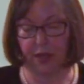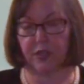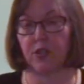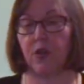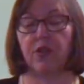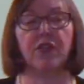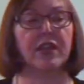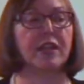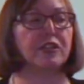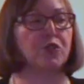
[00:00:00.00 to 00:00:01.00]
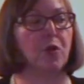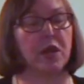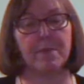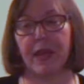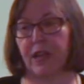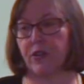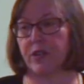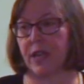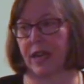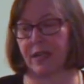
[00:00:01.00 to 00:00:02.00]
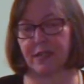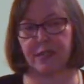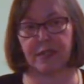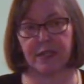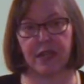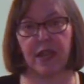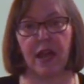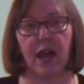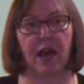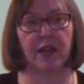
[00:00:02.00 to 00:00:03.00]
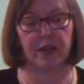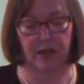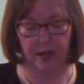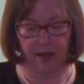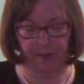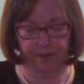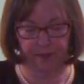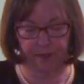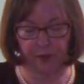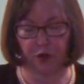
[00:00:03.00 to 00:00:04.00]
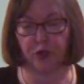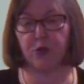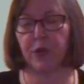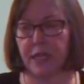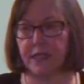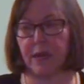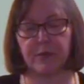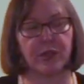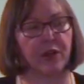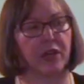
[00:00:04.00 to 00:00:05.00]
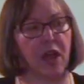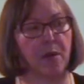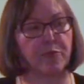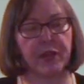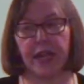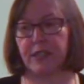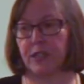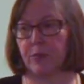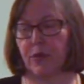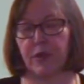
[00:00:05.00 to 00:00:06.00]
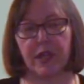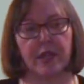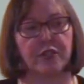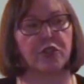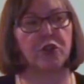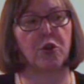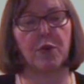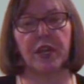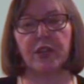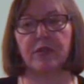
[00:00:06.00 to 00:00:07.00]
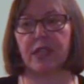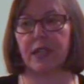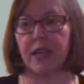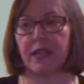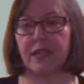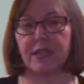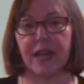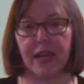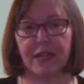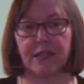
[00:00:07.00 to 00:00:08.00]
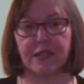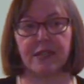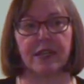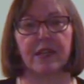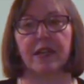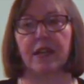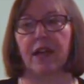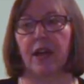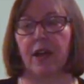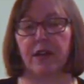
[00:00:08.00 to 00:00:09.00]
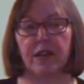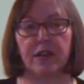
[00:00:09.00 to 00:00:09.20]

So the thing is, you want to make your texts on um, your tweets, I'm sorry, comprehensible. So you don't want to use a lot of the text uh,